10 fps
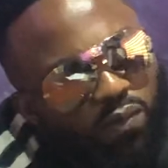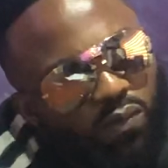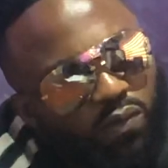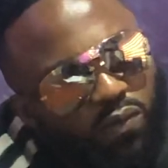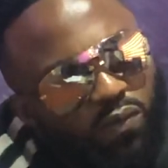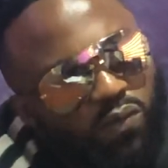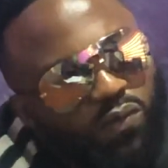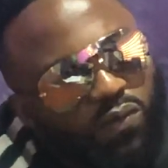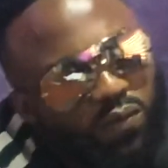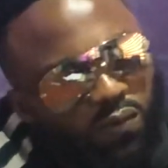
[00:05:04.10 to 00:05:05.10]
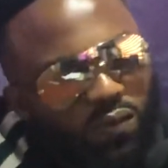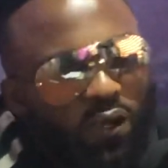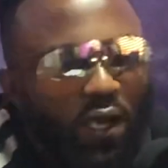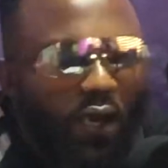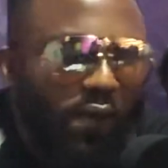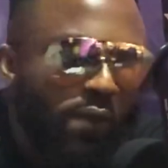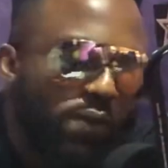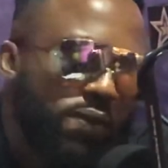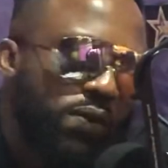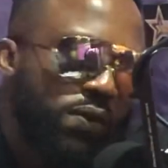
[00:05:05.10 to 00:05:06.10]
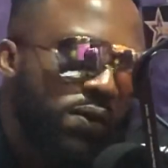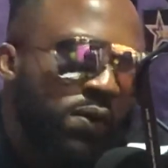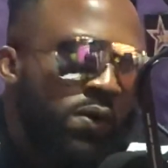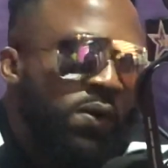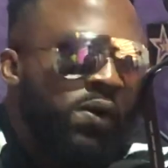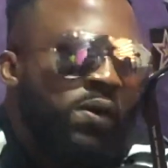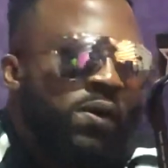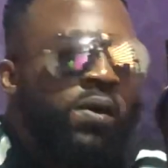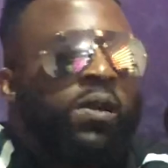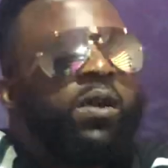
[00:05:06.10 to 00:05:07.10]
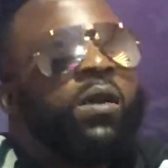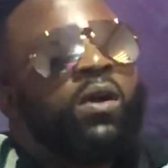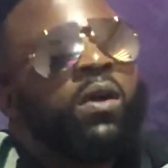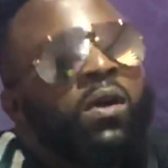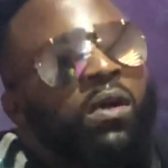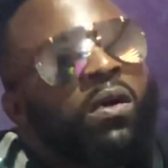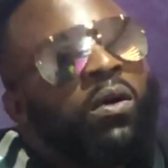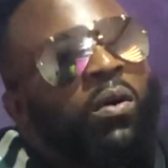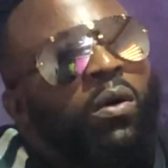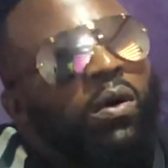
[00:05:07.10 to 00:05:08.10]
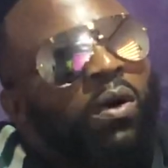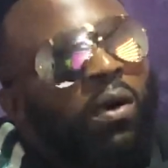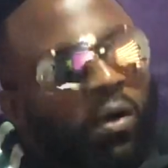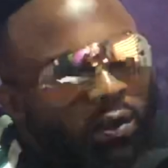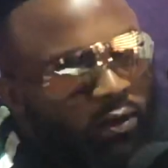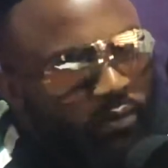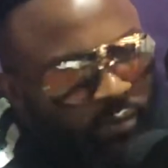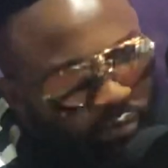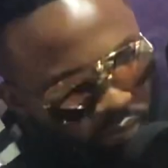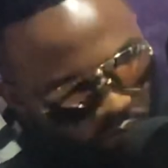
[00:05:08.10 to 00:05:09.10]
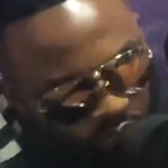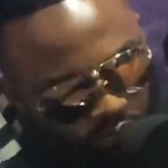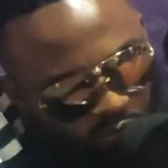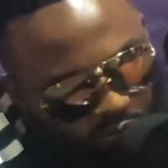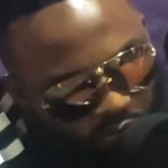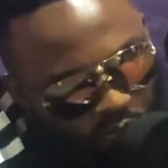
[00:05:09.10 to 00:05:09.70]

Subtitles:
know how to control people around you. What would you do differently if you guys were to be again?